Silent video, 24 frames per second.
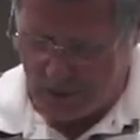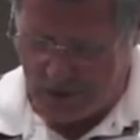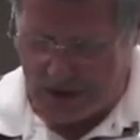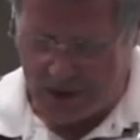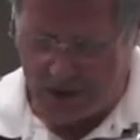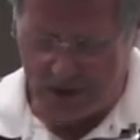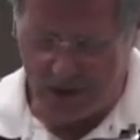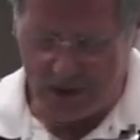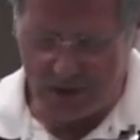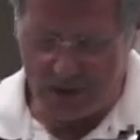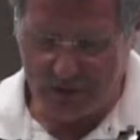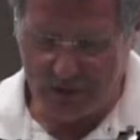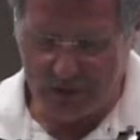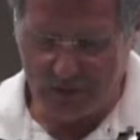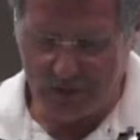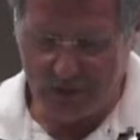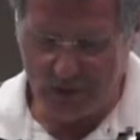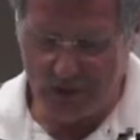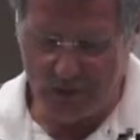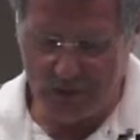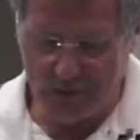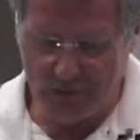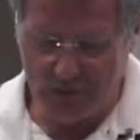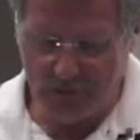But
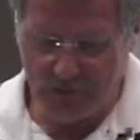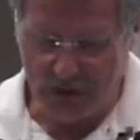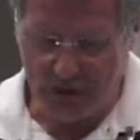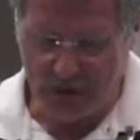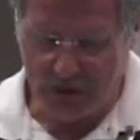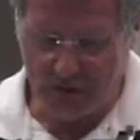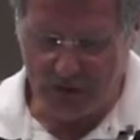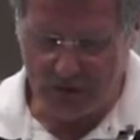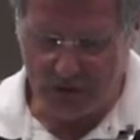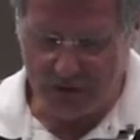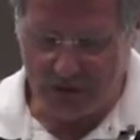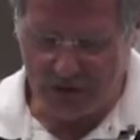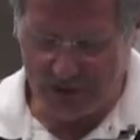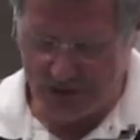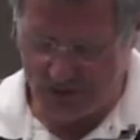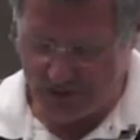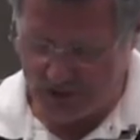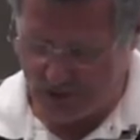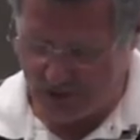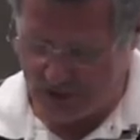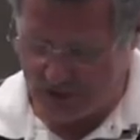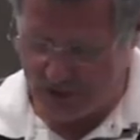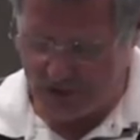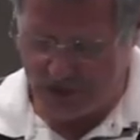what we found
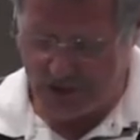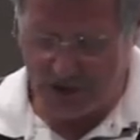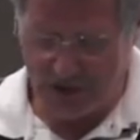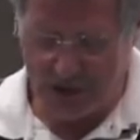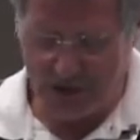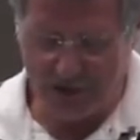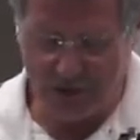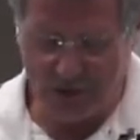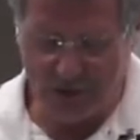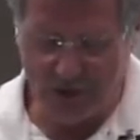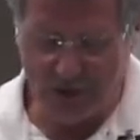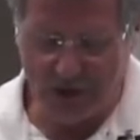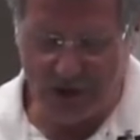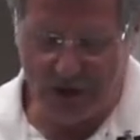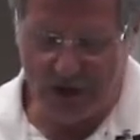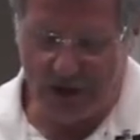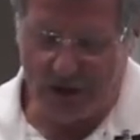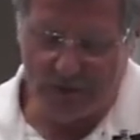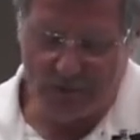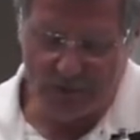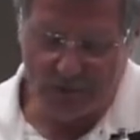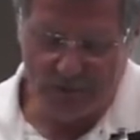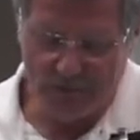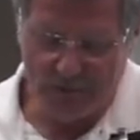is just the other way
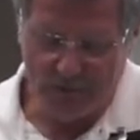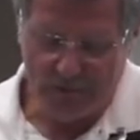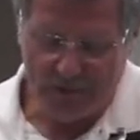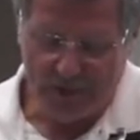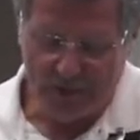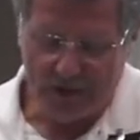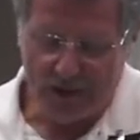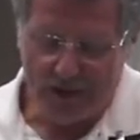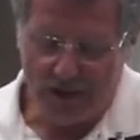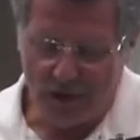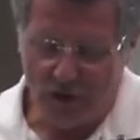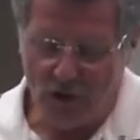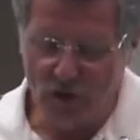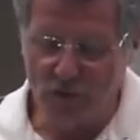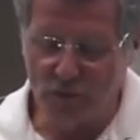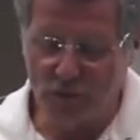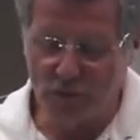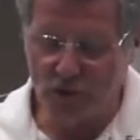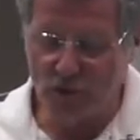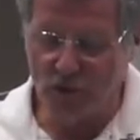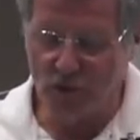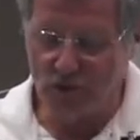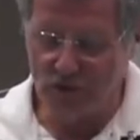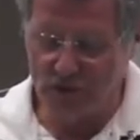around,
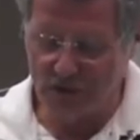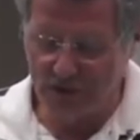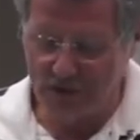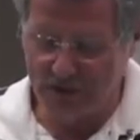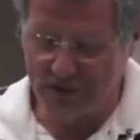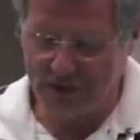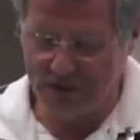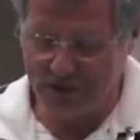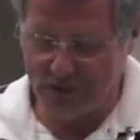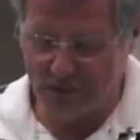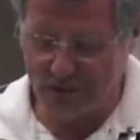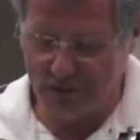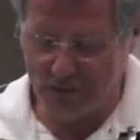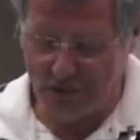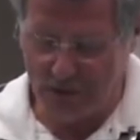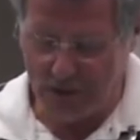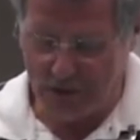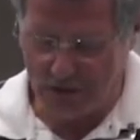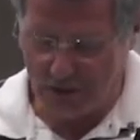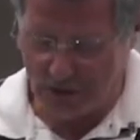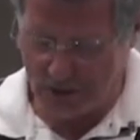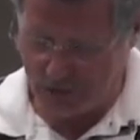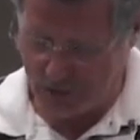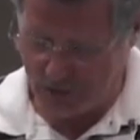how proteins
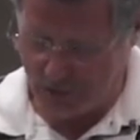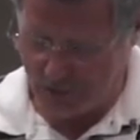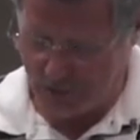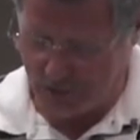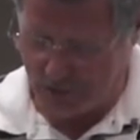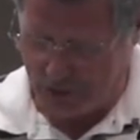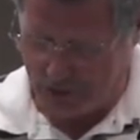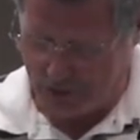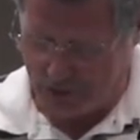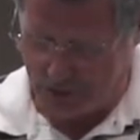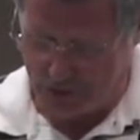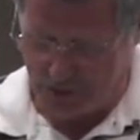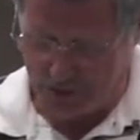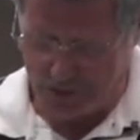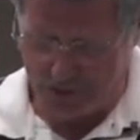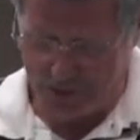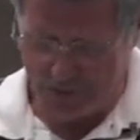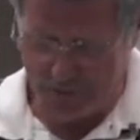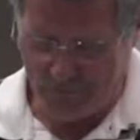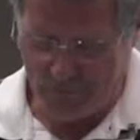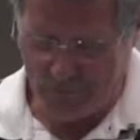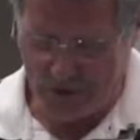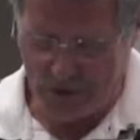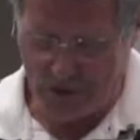empower
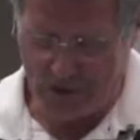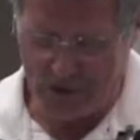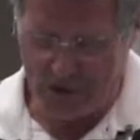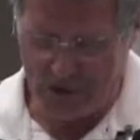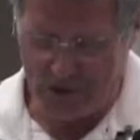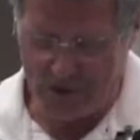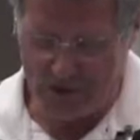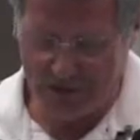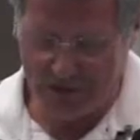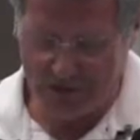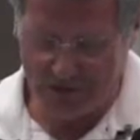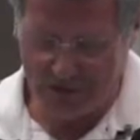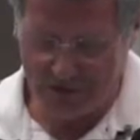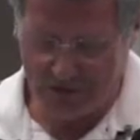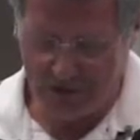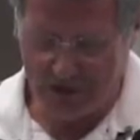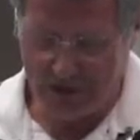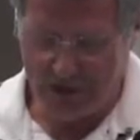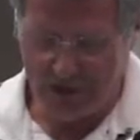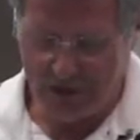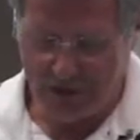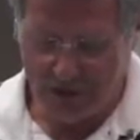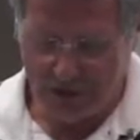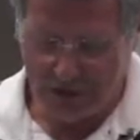surfactants, and that's
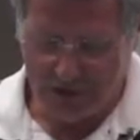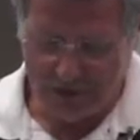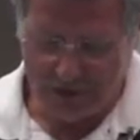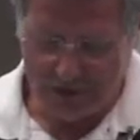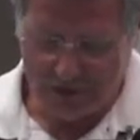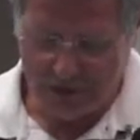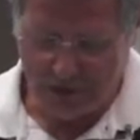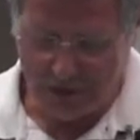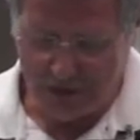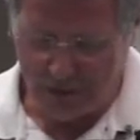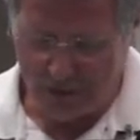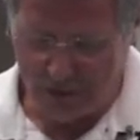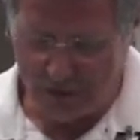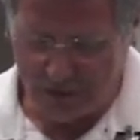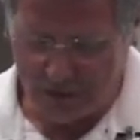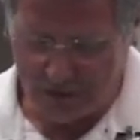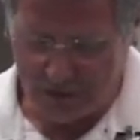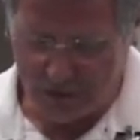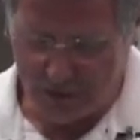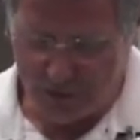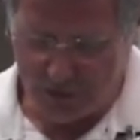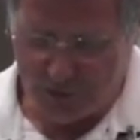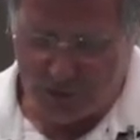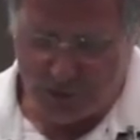our
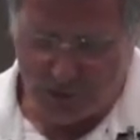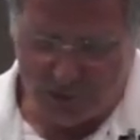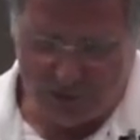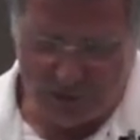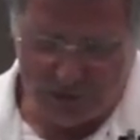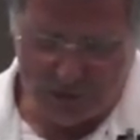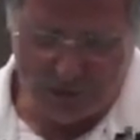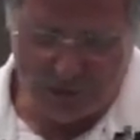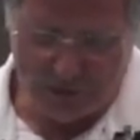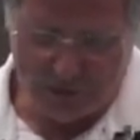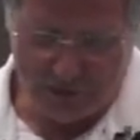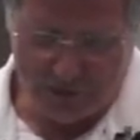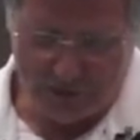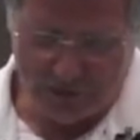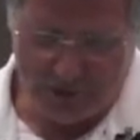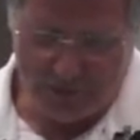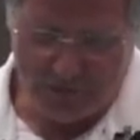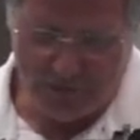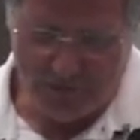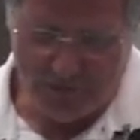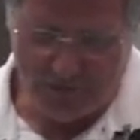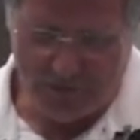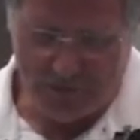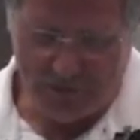contribution to
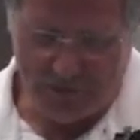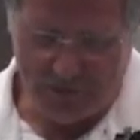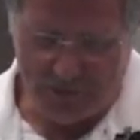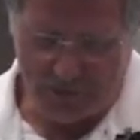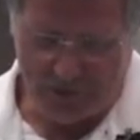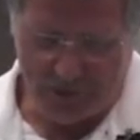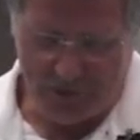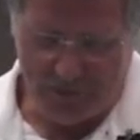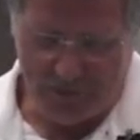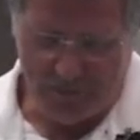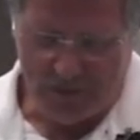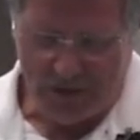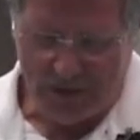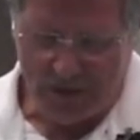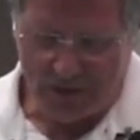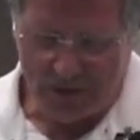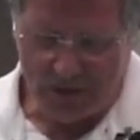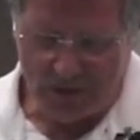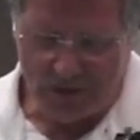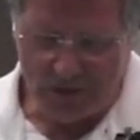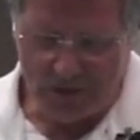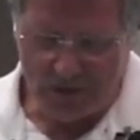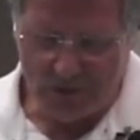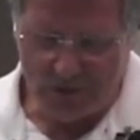that field.
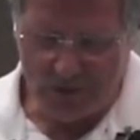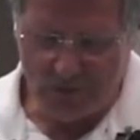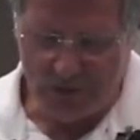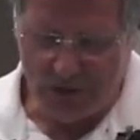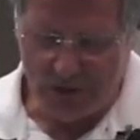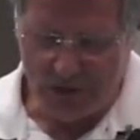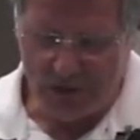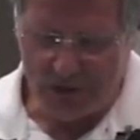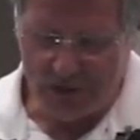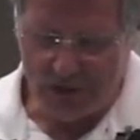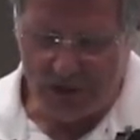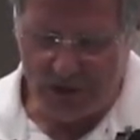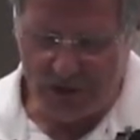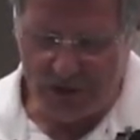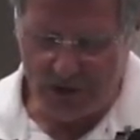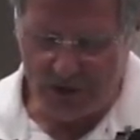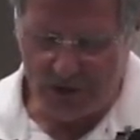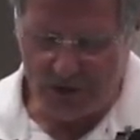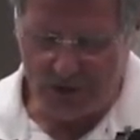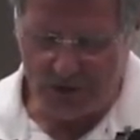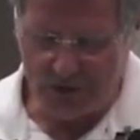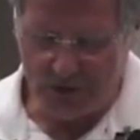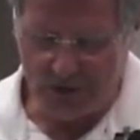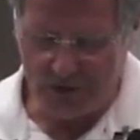So we found that
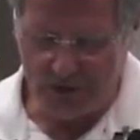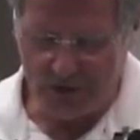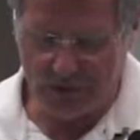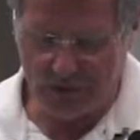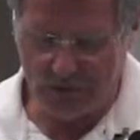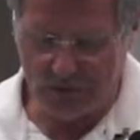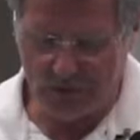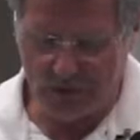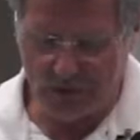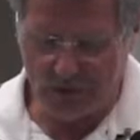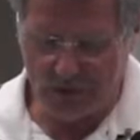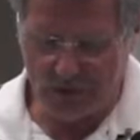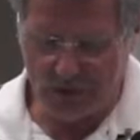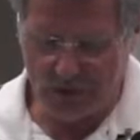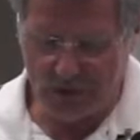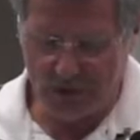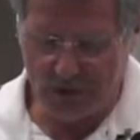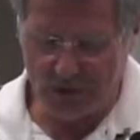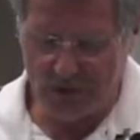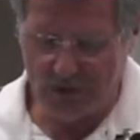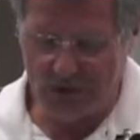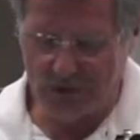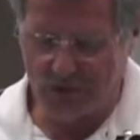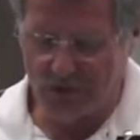actually
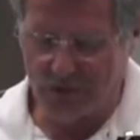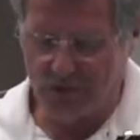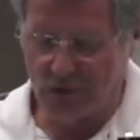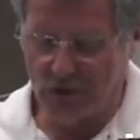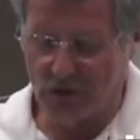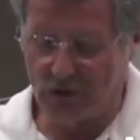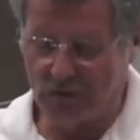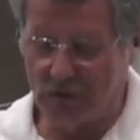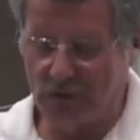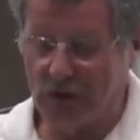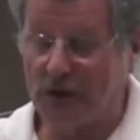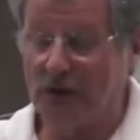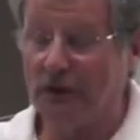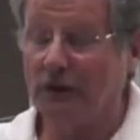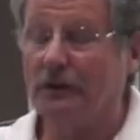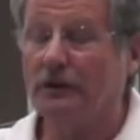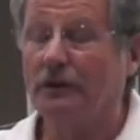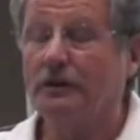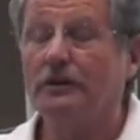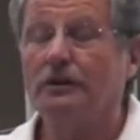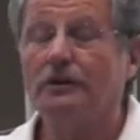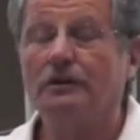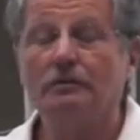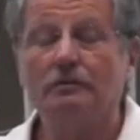proteins form
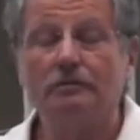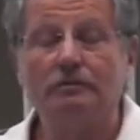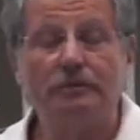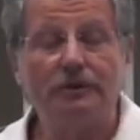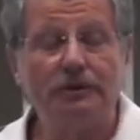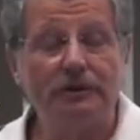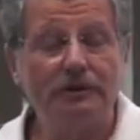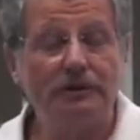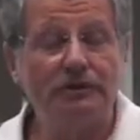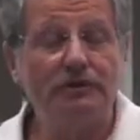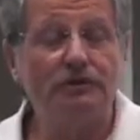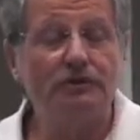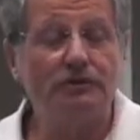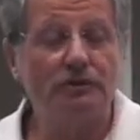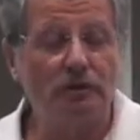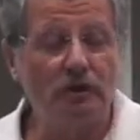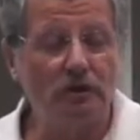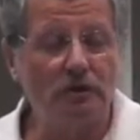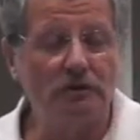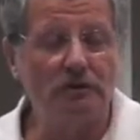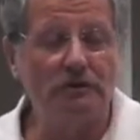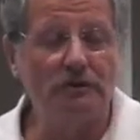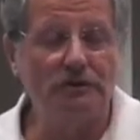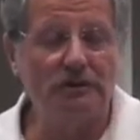pretty
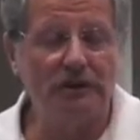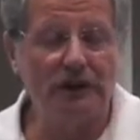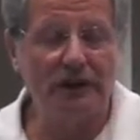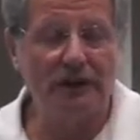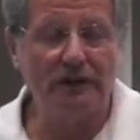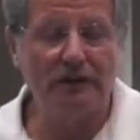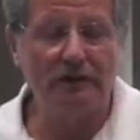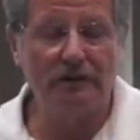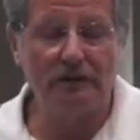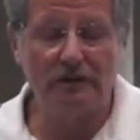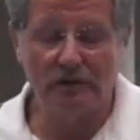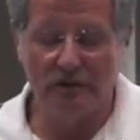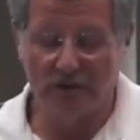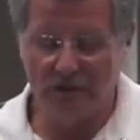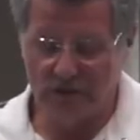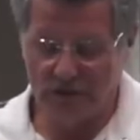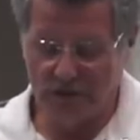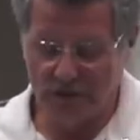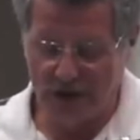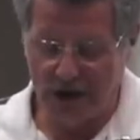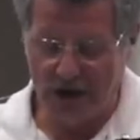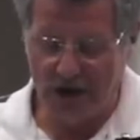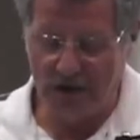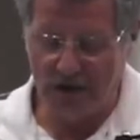strong,
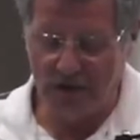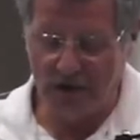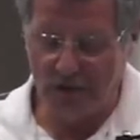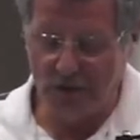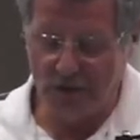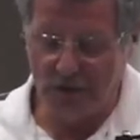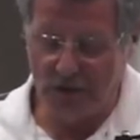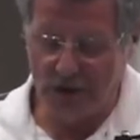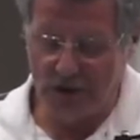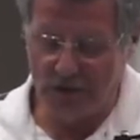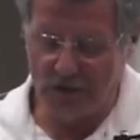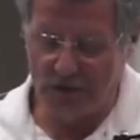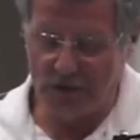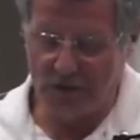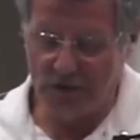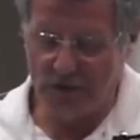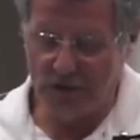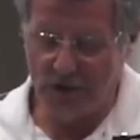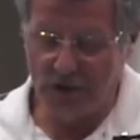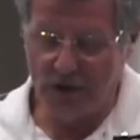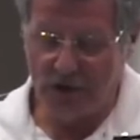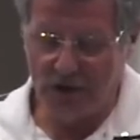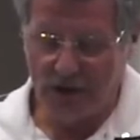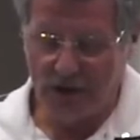tightly bounded